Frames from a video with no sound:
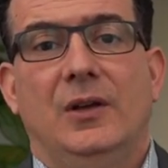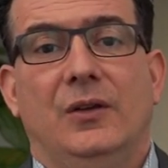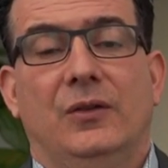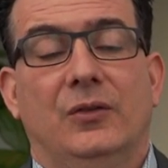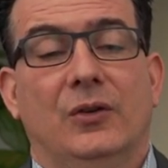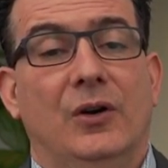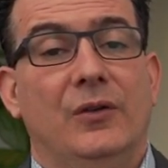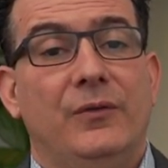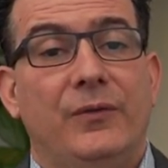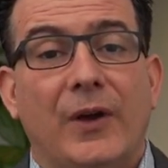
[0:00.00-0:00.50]

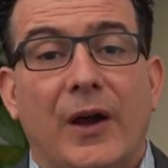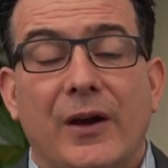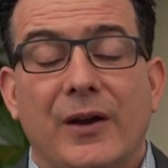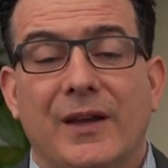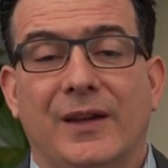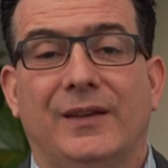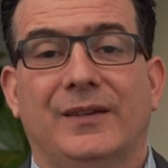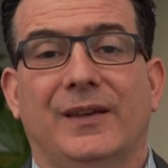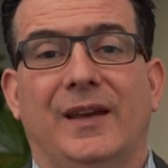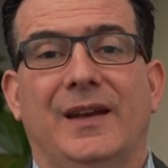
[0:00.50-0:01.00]
So a very
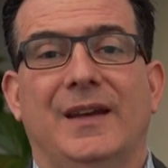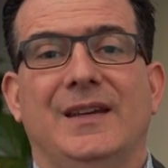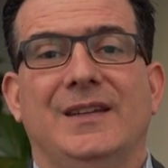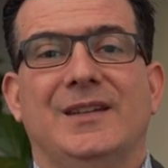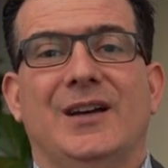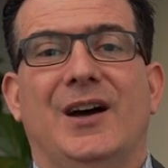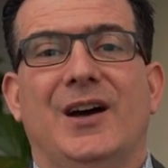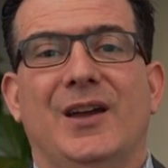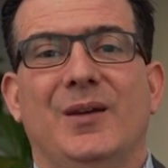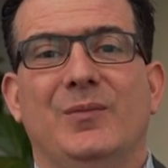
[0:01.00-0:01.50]
exciting
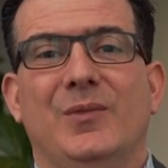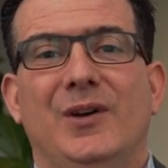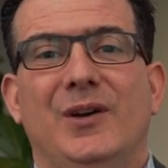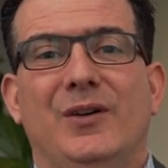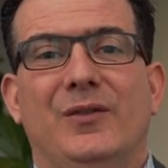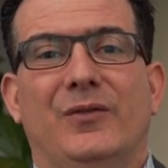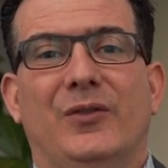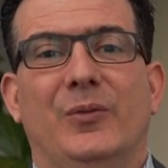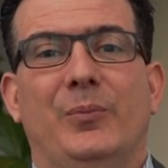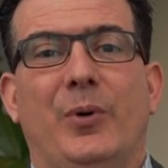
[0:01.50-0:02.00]
time
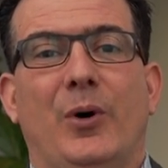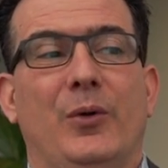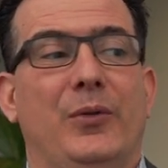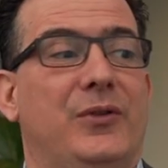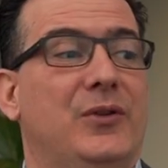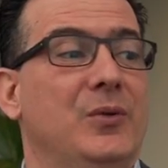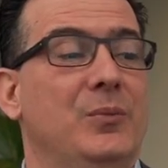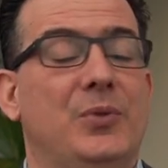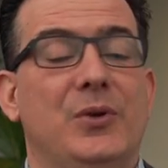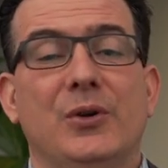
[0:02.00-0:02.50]
for
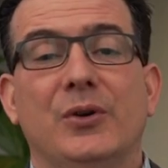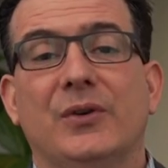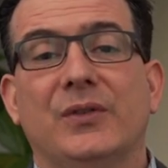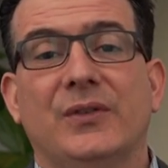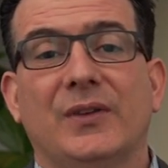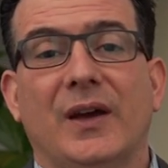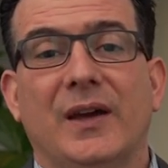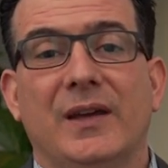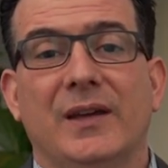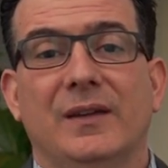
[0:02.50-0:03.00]
both computer
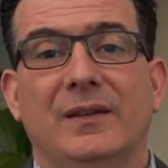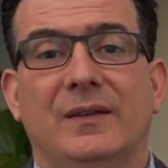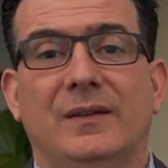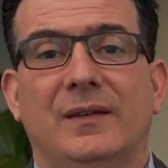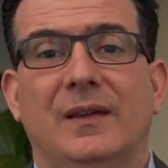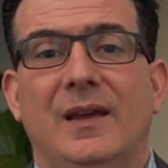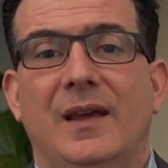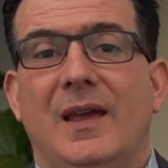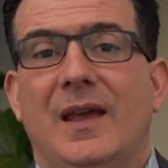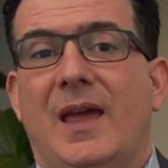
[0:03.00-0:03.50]

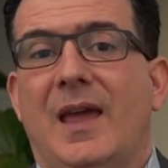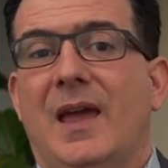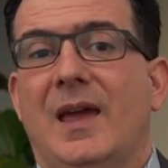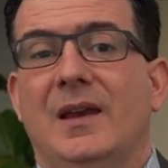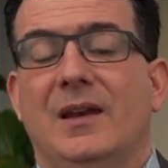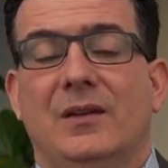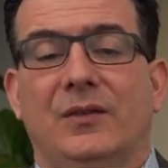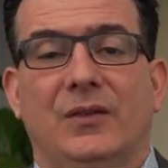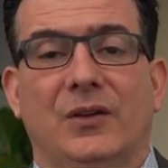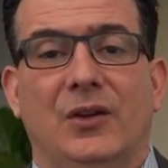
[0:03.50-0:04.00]
science
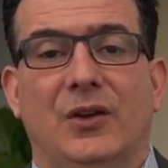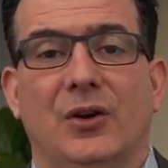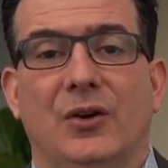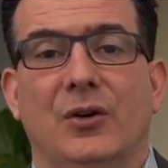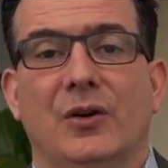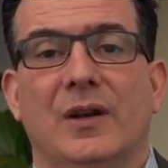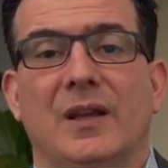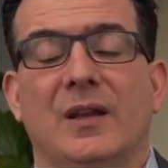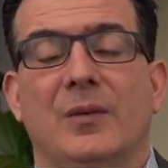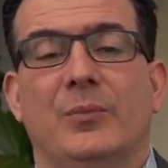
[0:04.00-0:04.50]
and
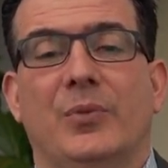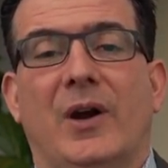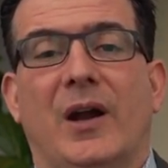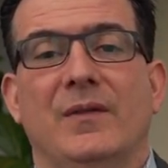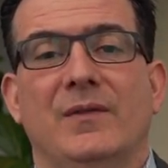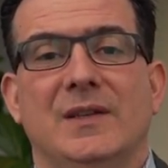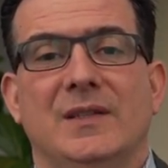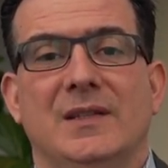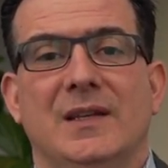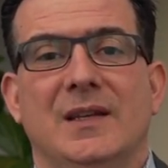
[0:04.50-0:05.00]
security and
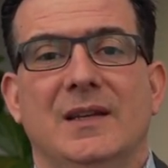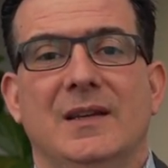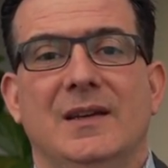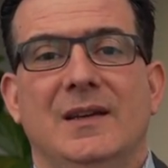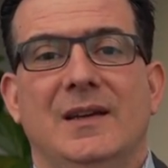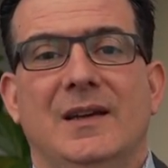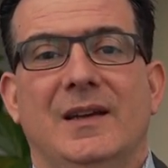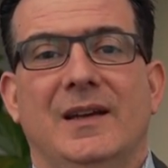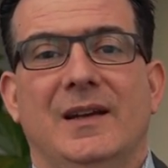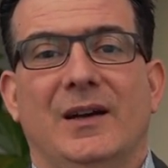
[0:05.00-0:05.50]
privacy,
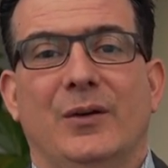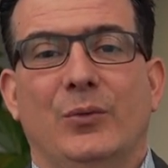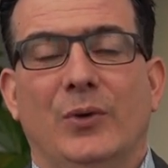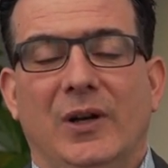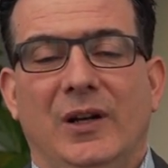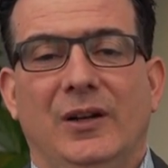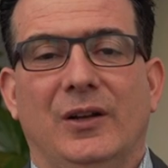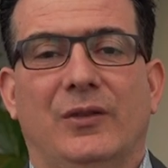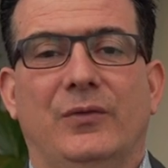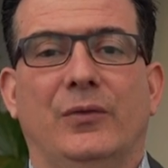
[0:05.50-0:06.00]
and I
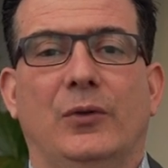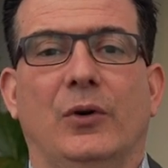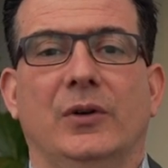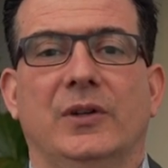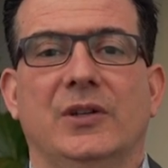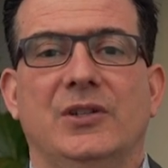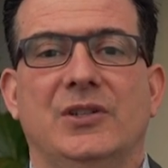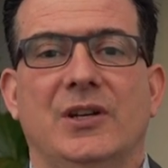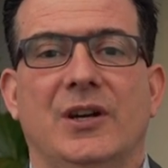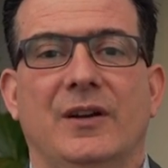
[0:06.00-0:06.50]
really look forward
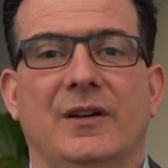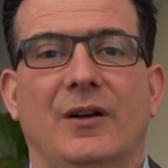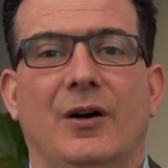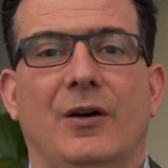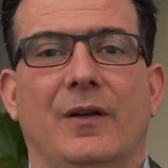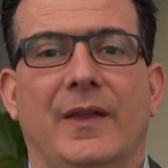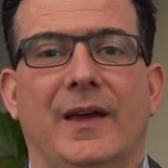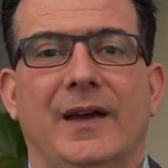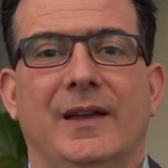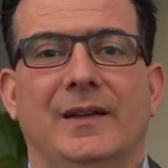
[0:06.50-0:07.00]
to sharing
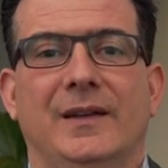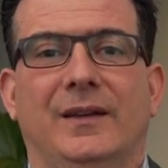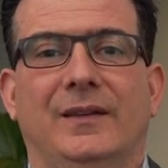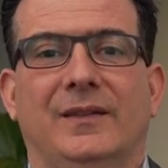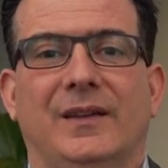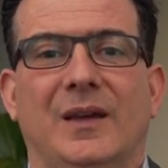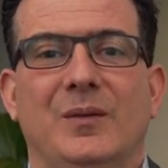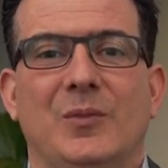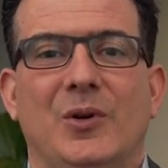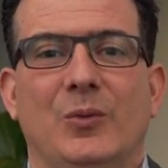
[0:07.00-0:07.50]
all that
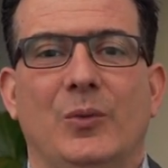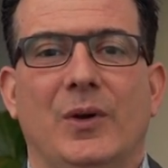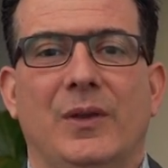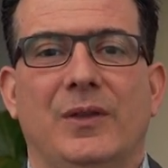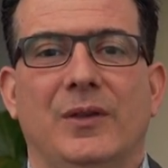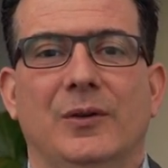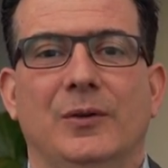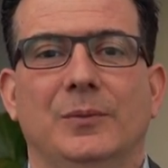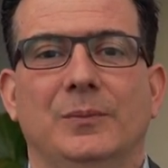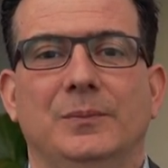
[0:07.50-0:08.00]
excitement
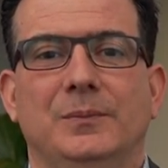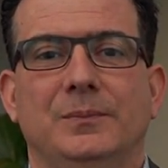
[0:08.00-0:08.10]
with you.